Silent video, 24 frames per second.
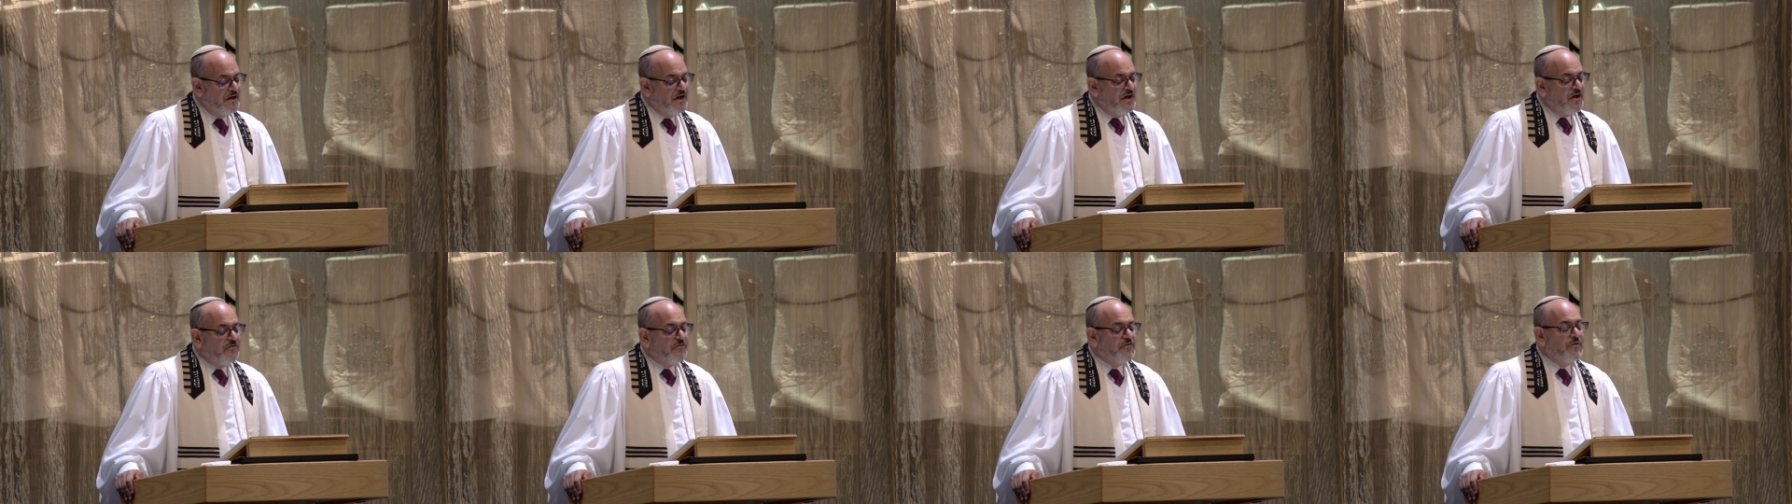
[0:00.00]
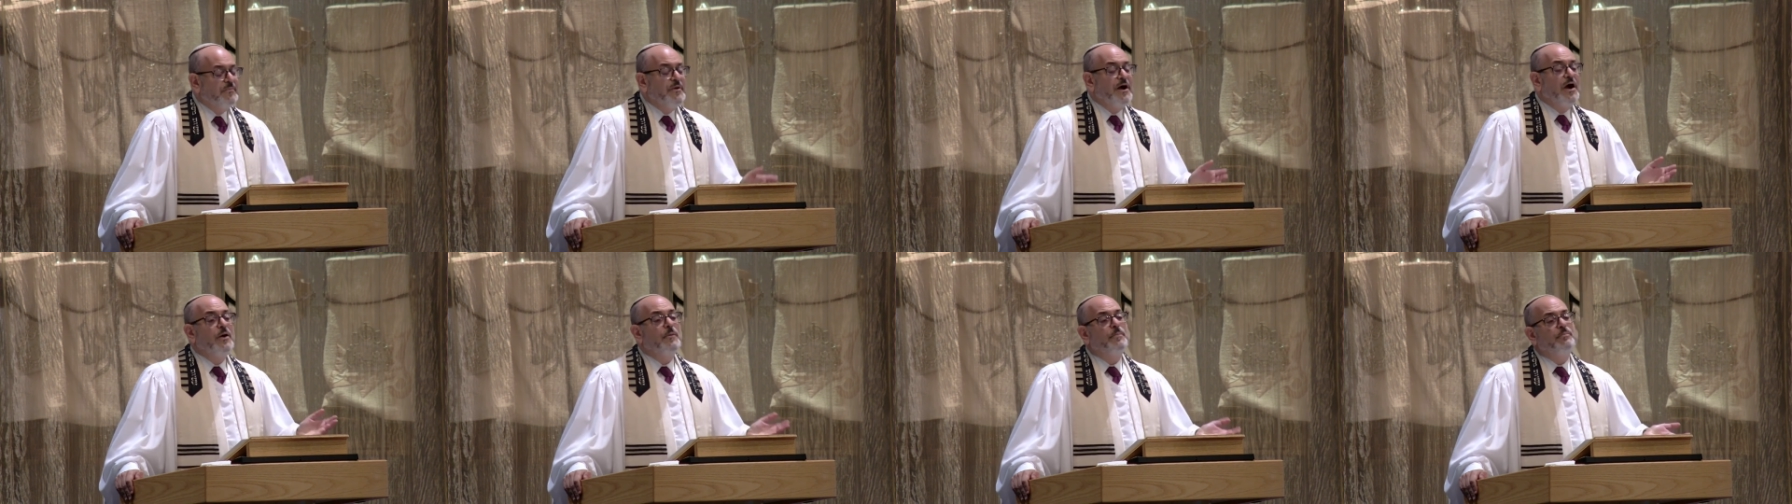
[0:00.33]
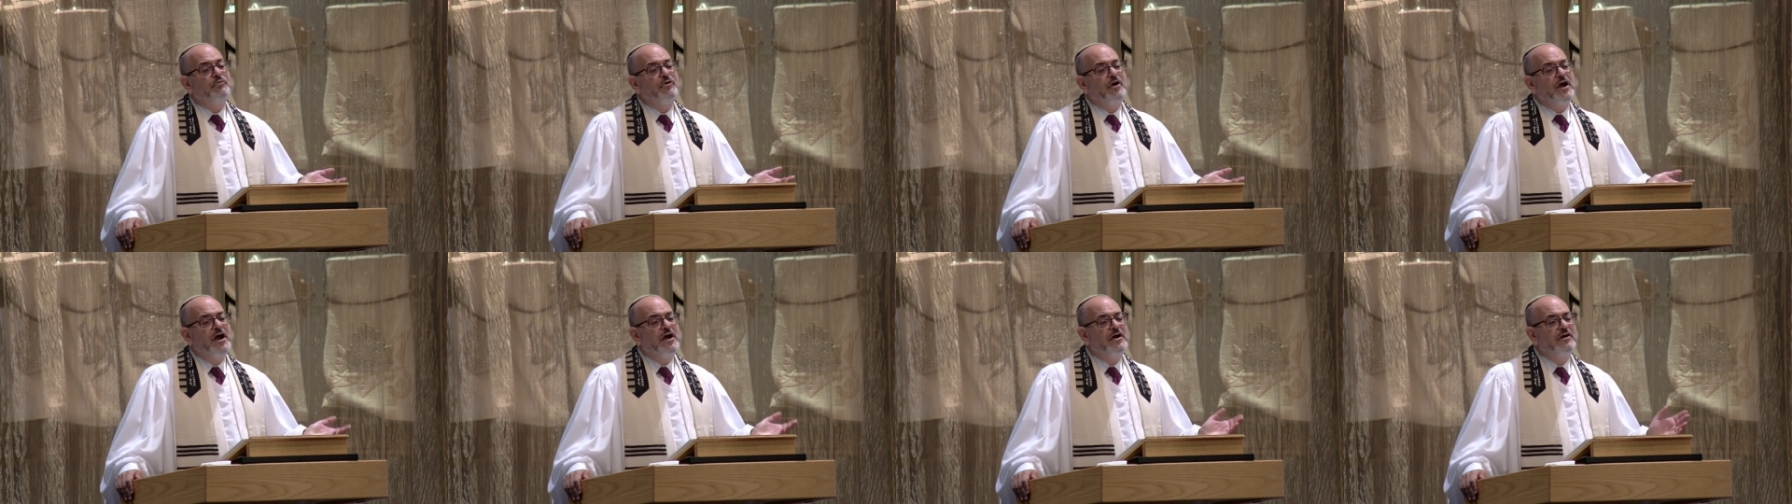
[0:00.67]
From our
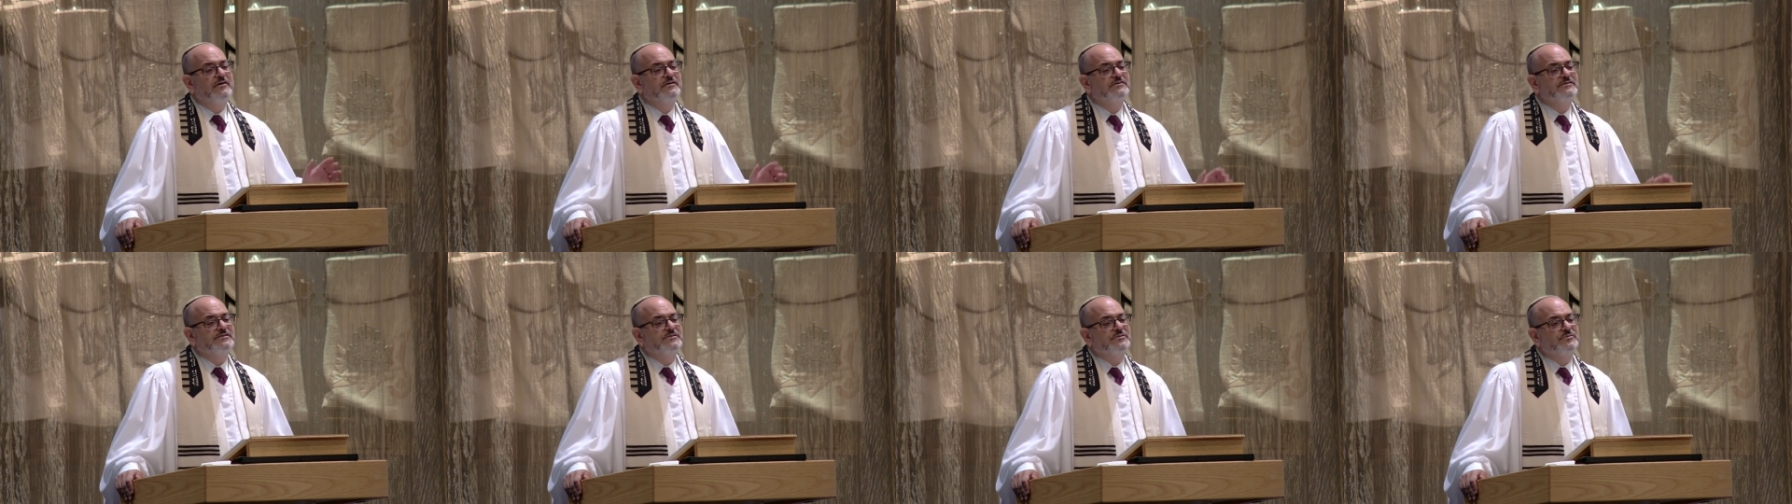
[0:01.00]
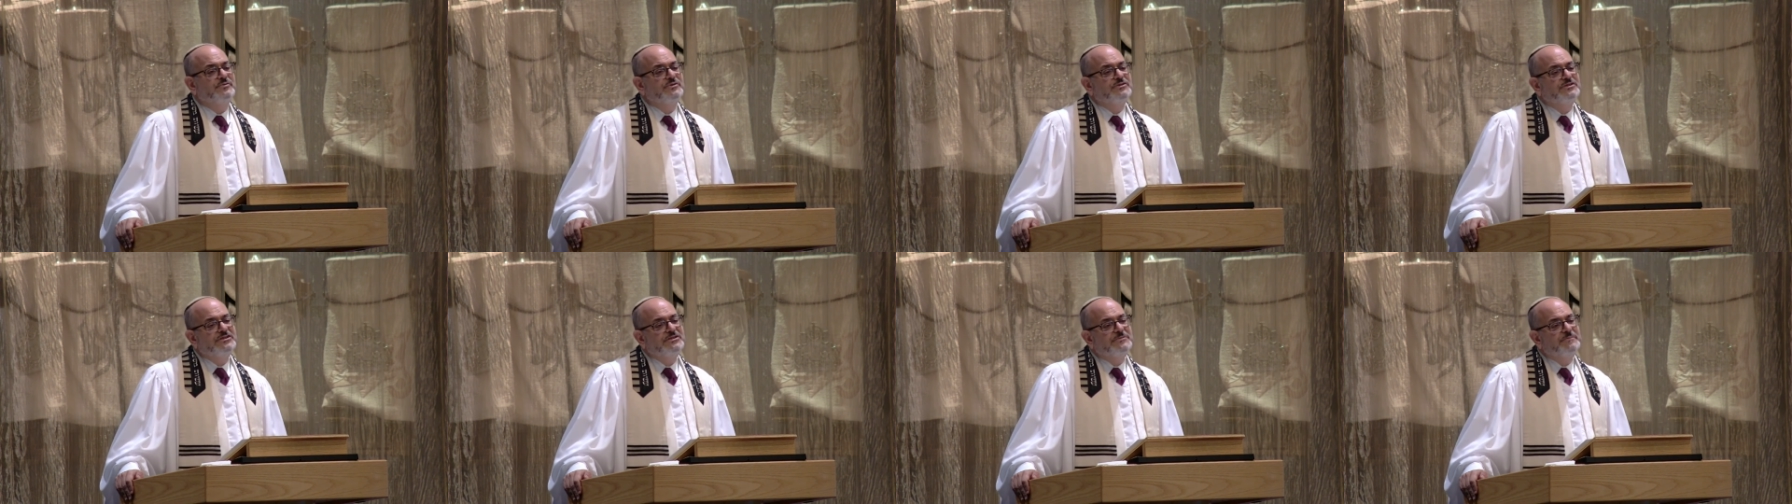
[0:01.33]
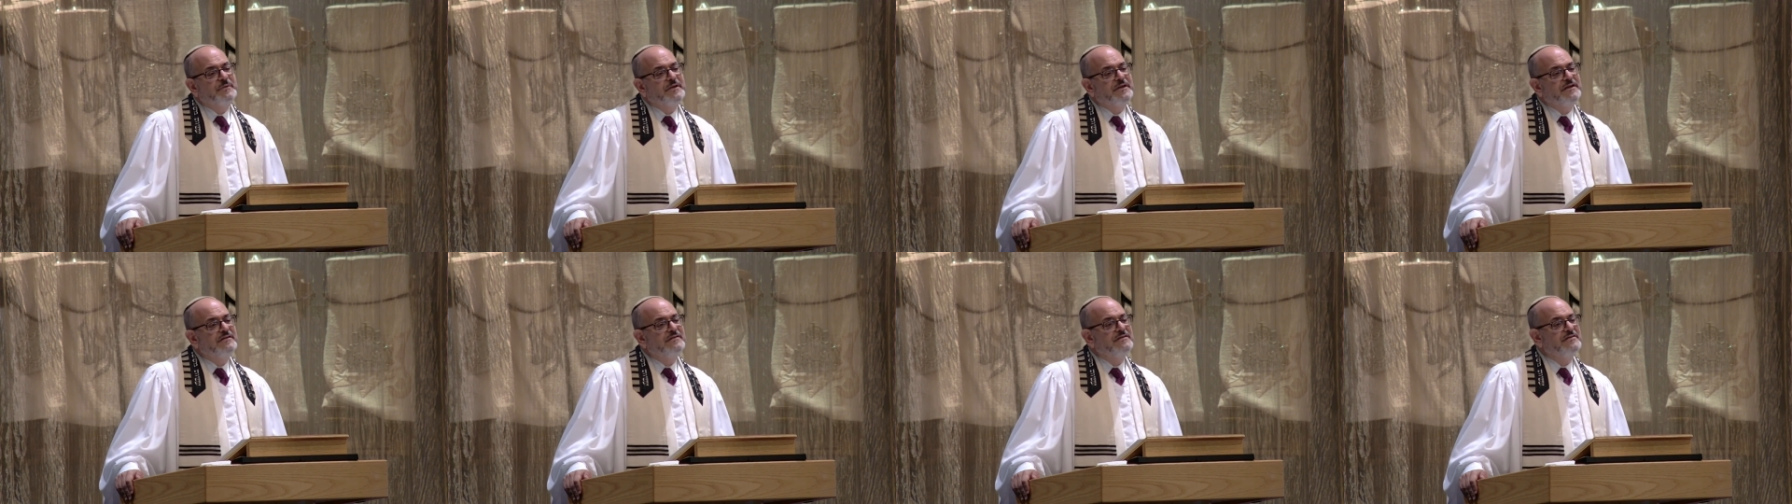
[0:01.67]
prayers, which
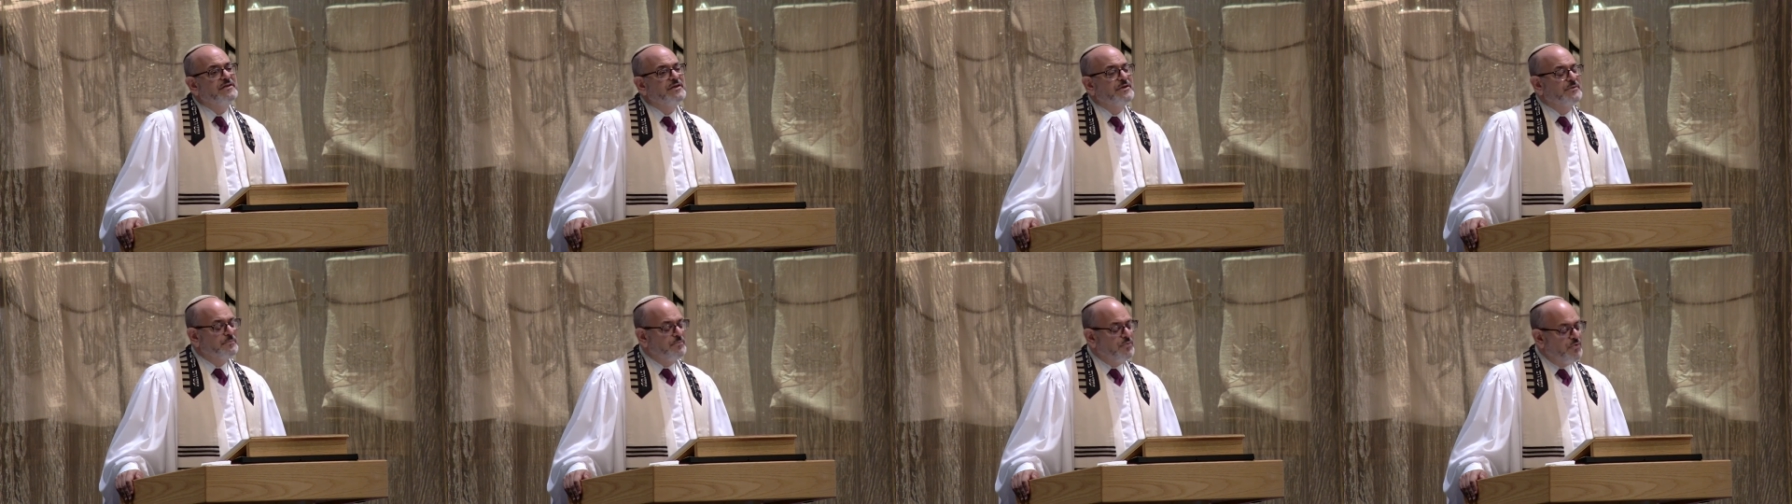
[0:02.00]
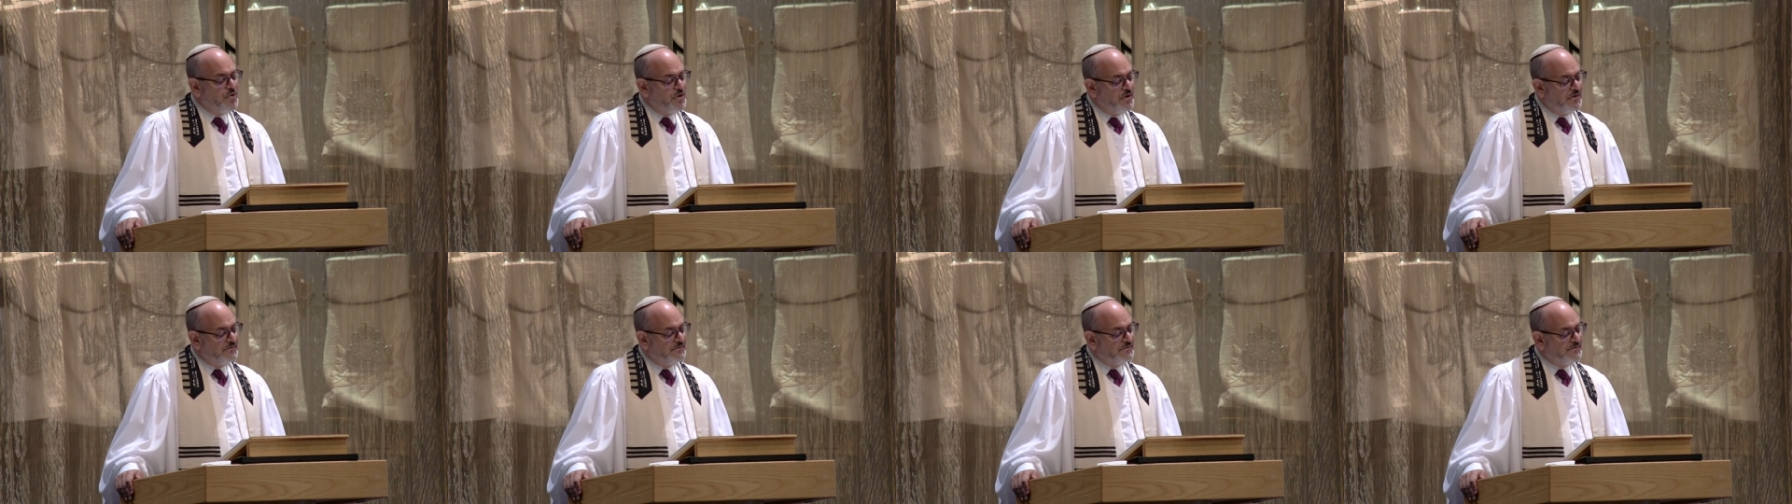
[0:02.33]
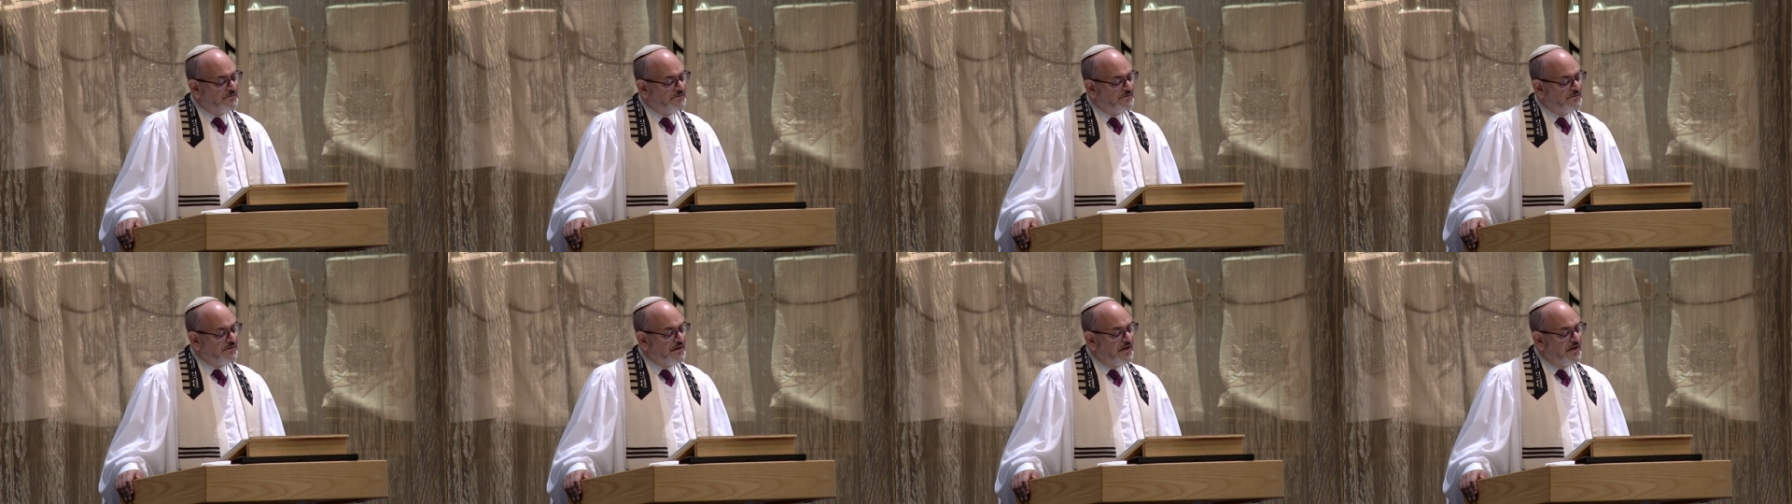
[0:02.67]
speak to the importance